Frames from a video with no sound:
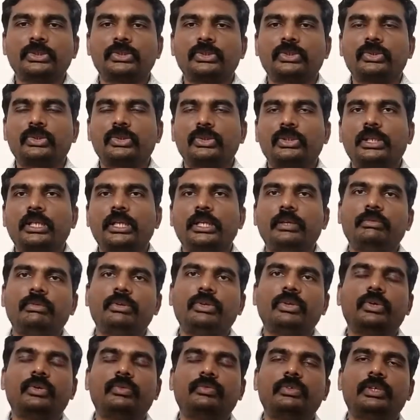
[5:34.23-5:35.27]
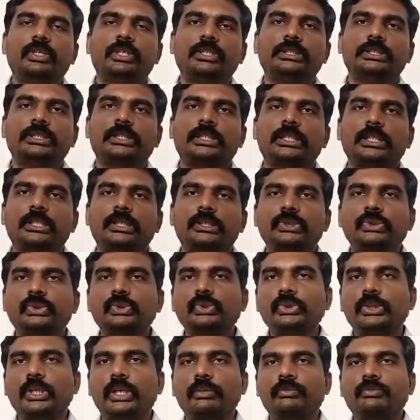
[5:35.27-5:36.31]
So totally V of t is equal to
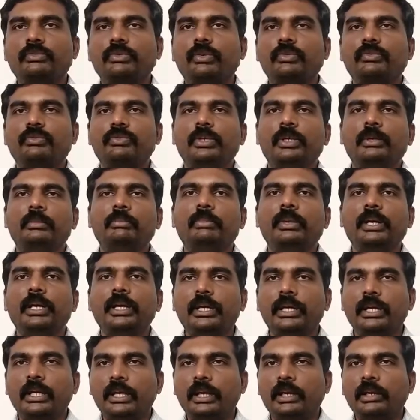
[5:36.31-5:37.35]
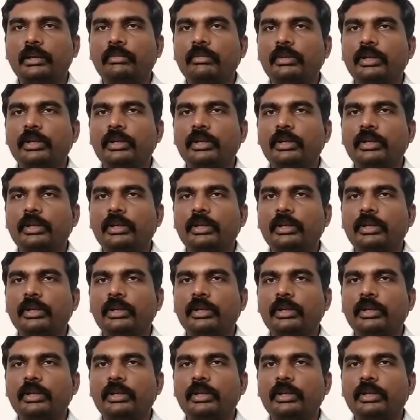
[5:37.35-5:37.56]
F of t by A,